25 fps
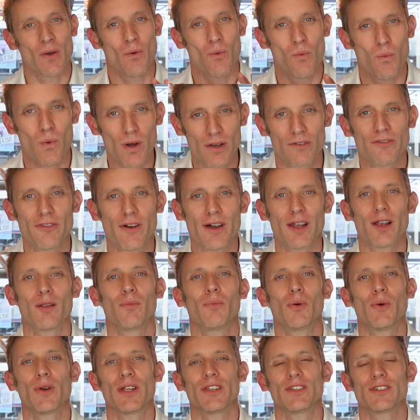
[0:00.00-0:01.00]
One final
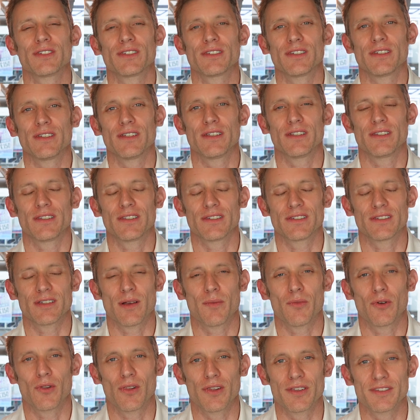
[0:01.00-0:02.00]
point, just to
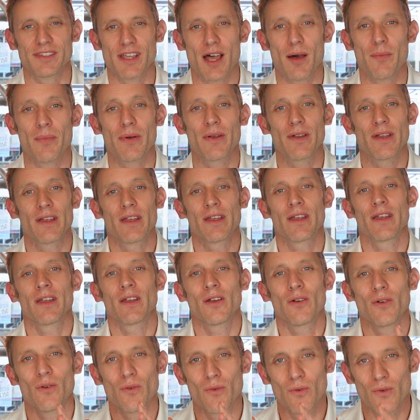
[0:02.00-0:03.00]
sum all this up.
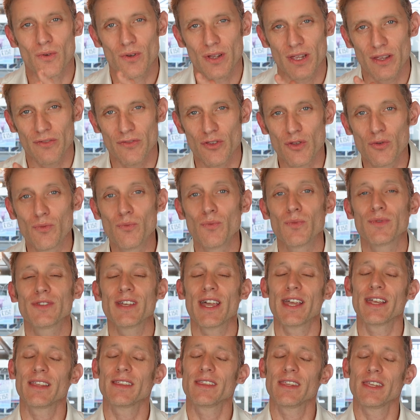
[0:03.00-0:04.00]
if you
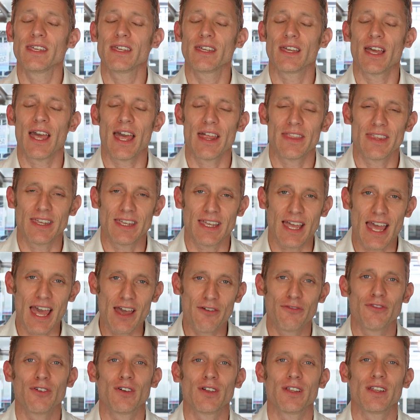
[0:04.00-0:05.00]
take the
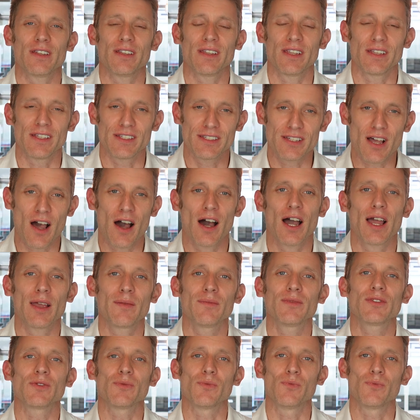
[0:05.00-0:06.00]
effort and the time to